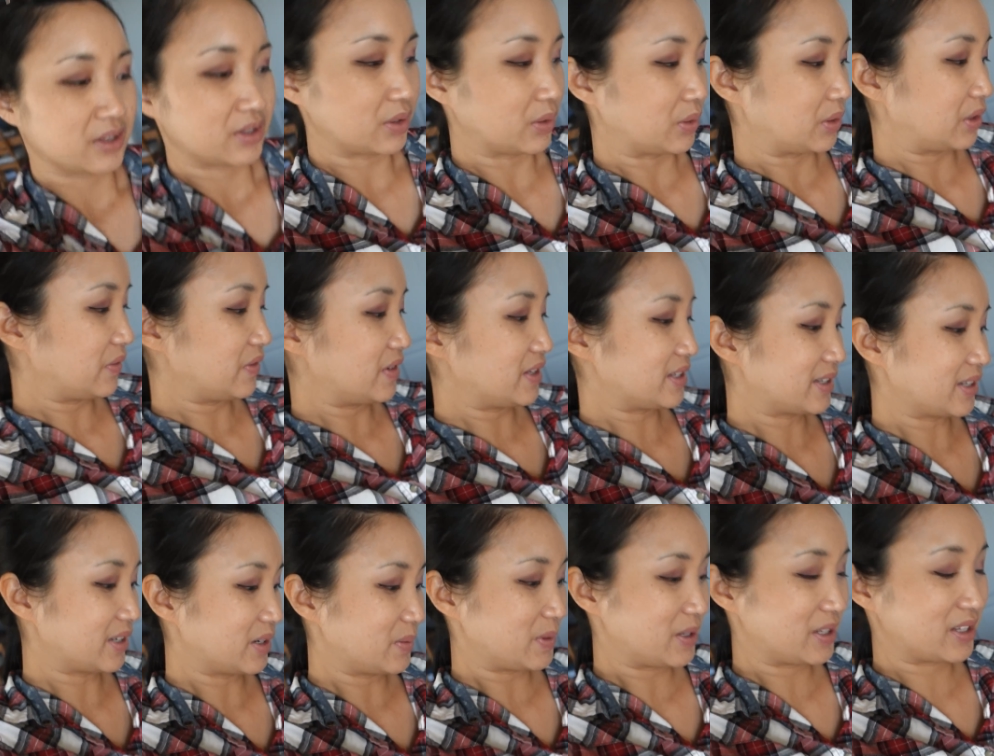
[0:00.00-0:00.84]
so livy's
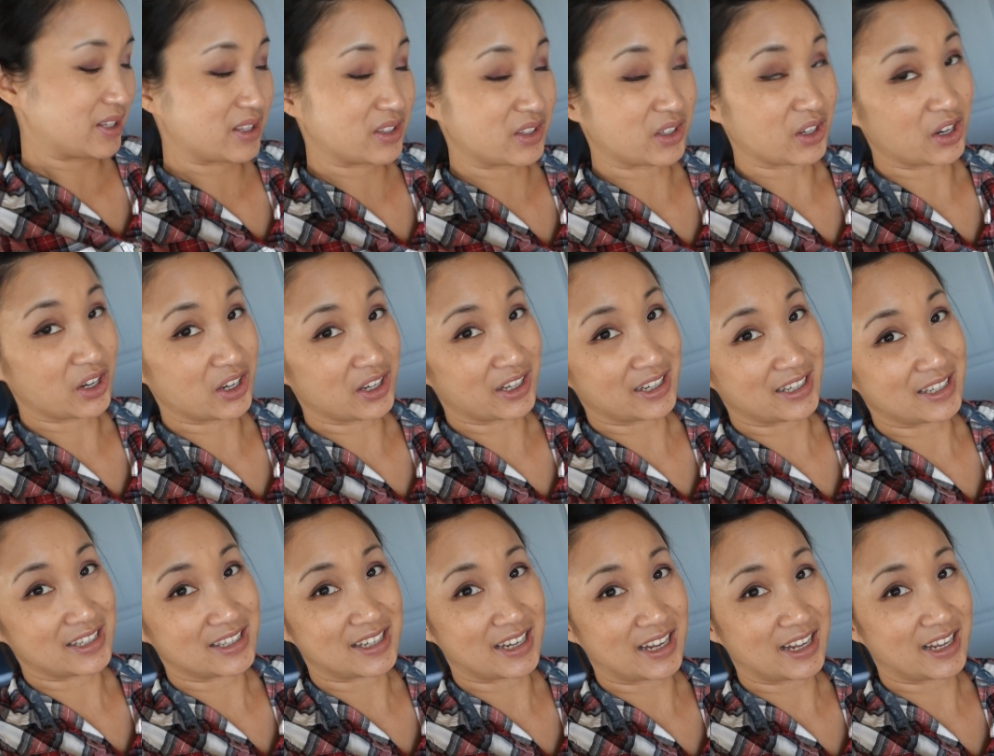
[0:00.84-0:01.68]
going to be
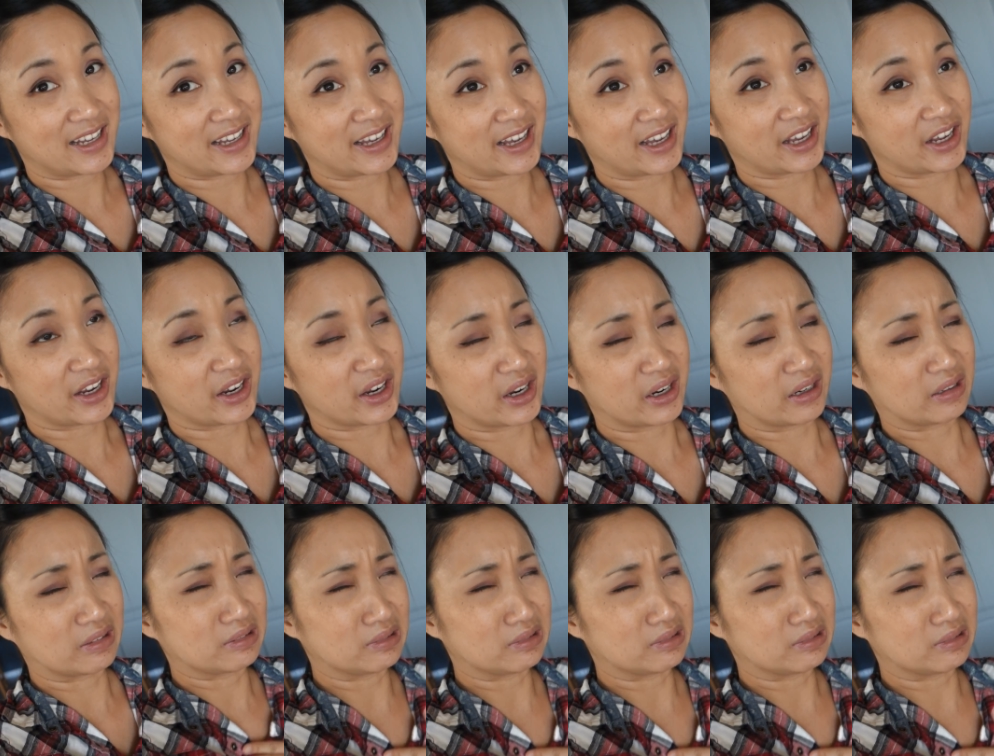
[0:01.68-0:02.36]
starting daycare